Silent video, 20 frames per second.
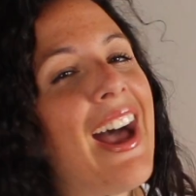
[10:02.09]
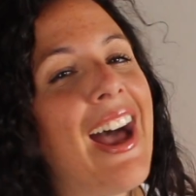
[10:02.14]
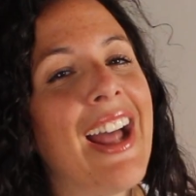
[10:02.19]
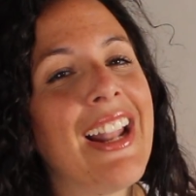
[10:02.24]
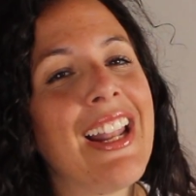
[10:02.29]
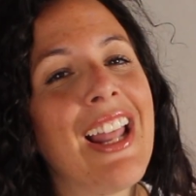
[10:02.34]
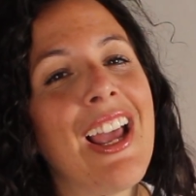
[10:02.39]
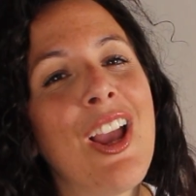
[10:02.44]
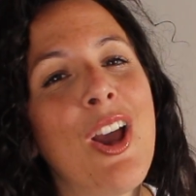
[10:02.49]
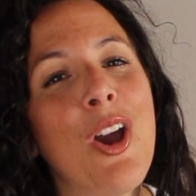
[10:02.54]

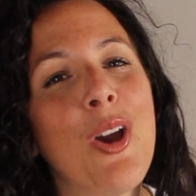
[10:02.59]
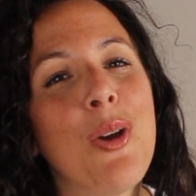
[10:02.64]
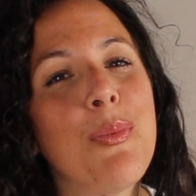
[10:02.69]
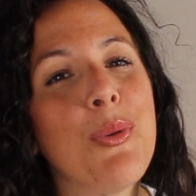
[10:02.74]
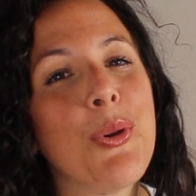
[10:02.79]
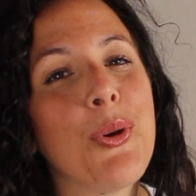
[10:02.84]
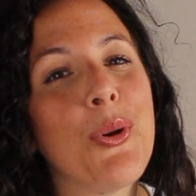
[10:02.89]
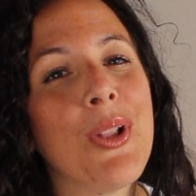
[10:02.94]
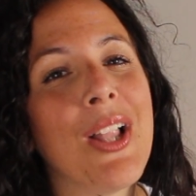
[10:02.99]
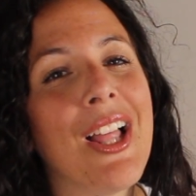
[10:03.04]
And I hope
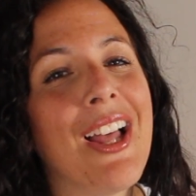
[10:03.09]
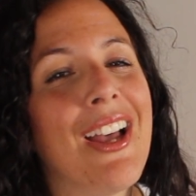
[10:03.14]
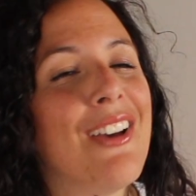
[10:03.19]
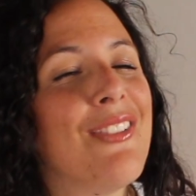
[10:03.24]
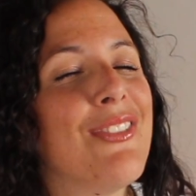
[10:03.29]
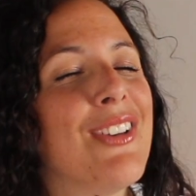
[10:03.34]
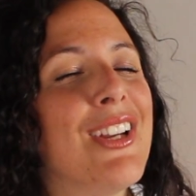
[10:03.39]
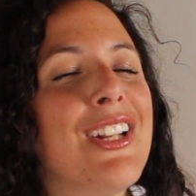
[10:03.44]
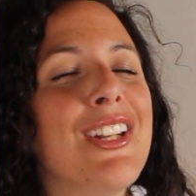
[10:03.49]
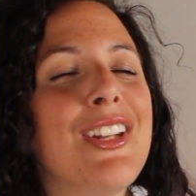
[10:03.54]
you all
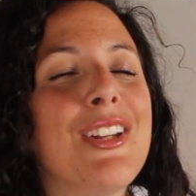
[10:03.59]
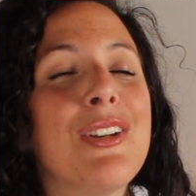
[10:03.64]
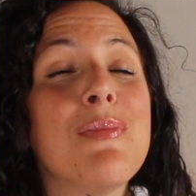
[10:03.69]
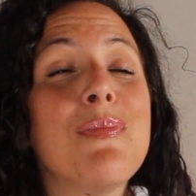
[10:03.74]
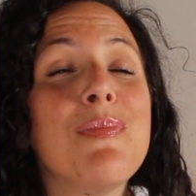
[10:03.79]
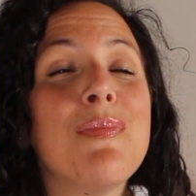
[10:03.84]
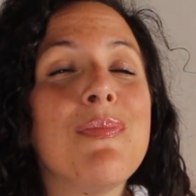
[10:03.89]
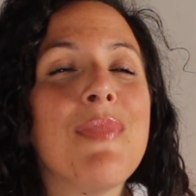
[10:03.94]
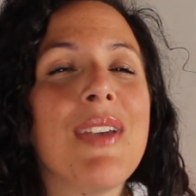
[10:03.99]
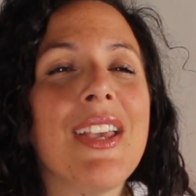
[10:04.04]
have an
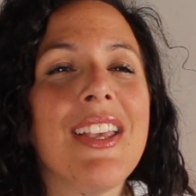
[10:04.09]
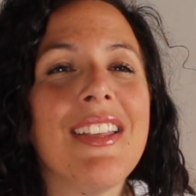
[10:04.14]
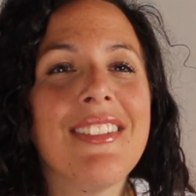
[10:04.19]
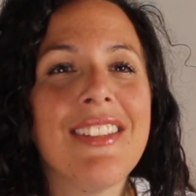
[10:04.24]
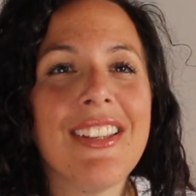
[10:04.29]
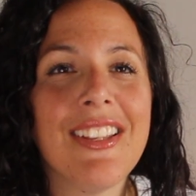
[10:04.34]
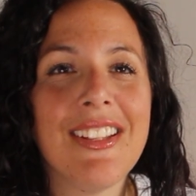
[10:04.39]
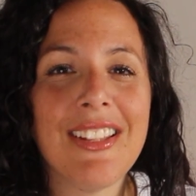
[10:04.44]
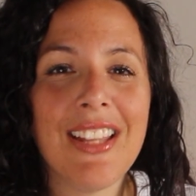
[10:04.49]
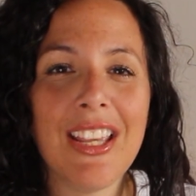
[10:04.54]

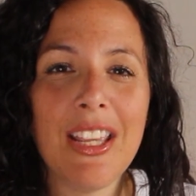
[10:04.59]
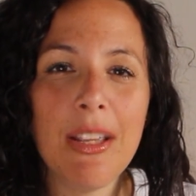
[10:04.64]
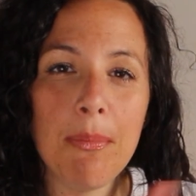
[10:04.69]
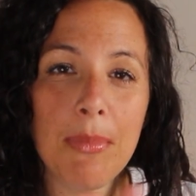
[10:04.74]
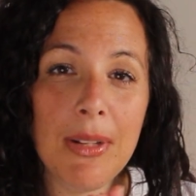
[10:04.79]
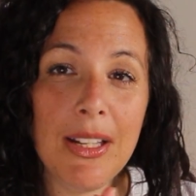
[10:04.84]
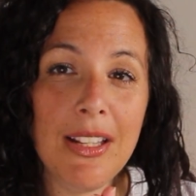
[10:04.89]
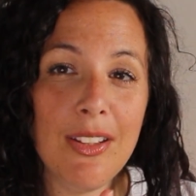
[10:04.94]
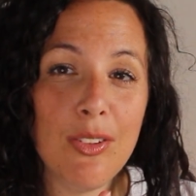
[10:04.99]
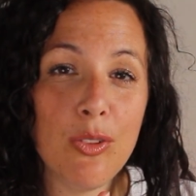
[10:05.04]
amazing day.
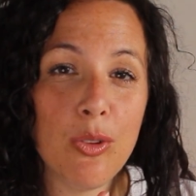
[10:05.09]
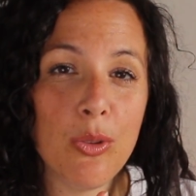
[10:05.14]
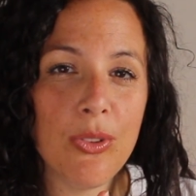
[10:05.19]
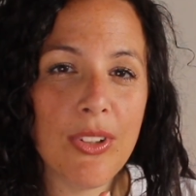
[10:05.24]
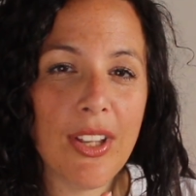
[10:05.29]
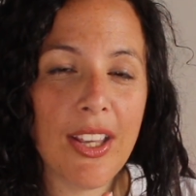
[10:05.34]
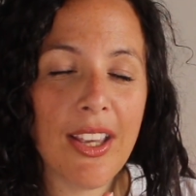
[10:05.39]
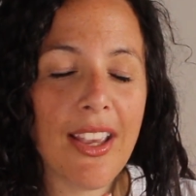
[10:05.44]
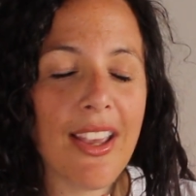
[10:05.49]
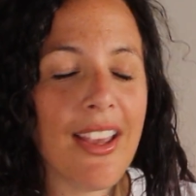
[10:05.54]
Please do
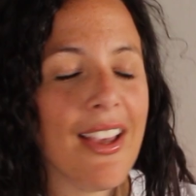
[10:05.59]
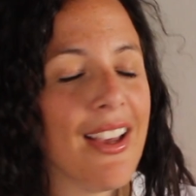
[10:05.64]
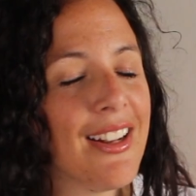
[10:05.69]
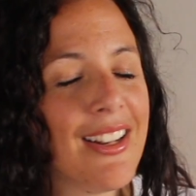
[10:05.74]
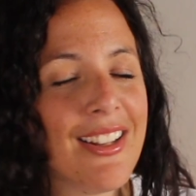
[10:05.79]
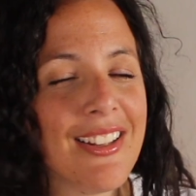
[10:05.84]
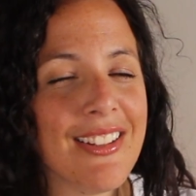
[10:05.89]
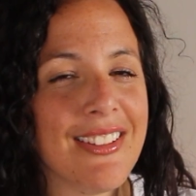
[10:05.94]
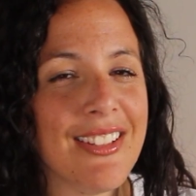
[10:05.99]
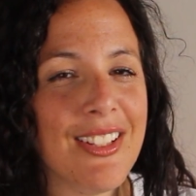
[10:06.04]
take care,
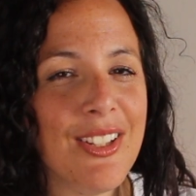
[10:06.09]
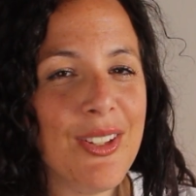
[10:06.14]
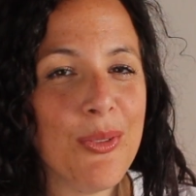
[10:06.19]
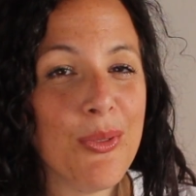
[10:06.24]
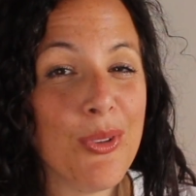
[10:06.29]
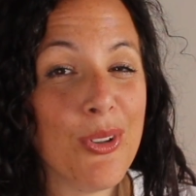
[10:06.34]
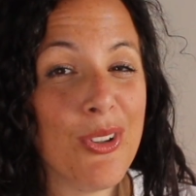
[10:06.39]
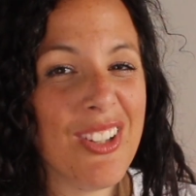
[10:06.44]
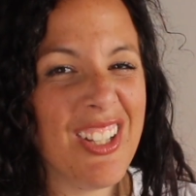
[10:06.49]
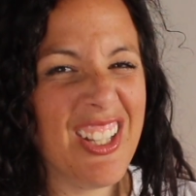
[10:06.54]
and I'll see you
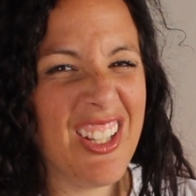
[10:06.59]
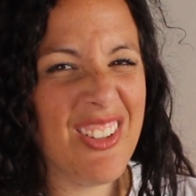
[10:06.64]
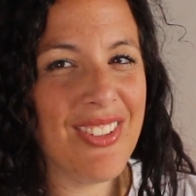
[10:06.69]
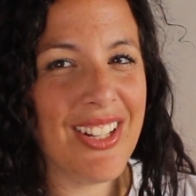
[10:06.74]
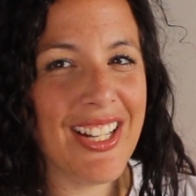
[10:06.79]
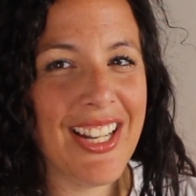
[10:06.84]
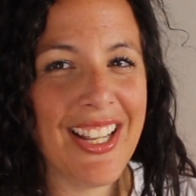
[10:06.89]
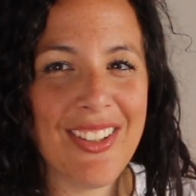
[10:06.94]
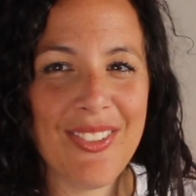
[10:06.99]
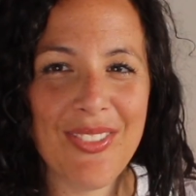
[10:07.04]
all in
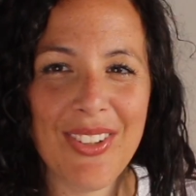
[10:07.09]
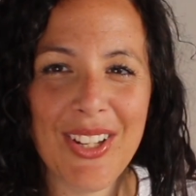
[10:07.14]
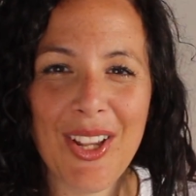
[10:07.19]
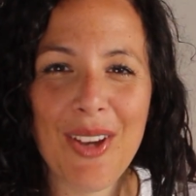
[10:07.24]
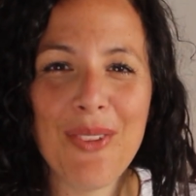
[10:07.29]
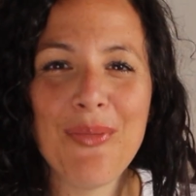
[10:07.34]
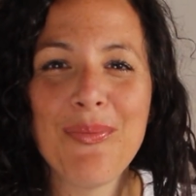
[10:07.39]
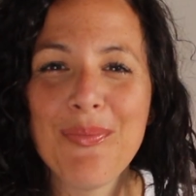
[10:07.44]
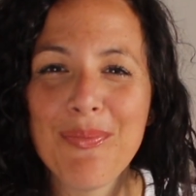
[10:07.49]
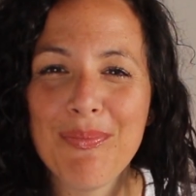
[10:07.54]
my next
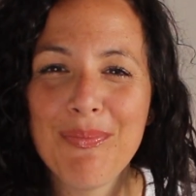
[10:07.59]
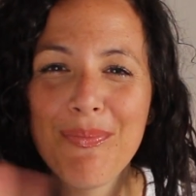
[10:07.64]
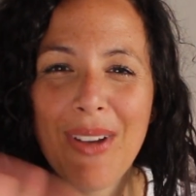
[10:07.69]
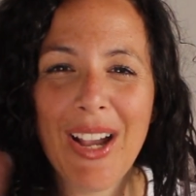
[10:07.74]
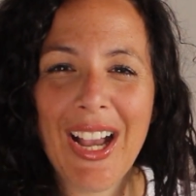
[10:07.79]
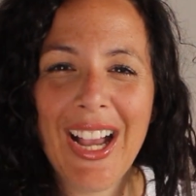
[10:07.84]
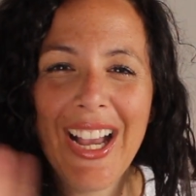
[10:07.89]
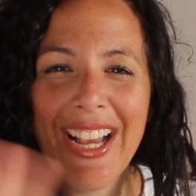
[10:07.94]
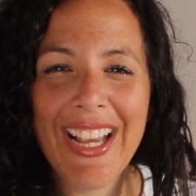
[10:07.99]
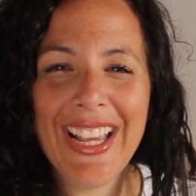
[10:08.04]
video.
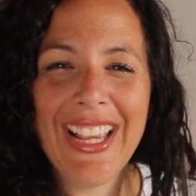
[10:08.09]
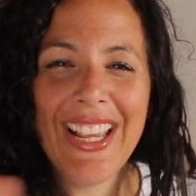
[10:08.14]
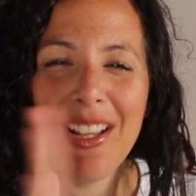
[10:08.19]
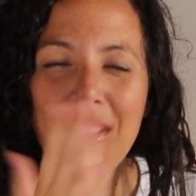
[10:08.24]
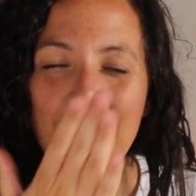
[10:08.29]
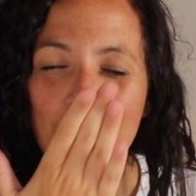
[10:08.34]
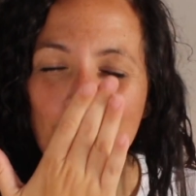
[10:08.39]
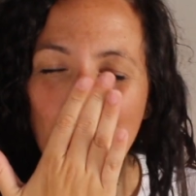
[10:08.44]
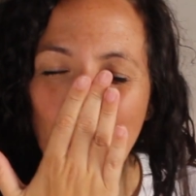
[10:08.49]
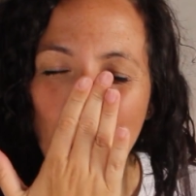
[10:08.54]
Bye.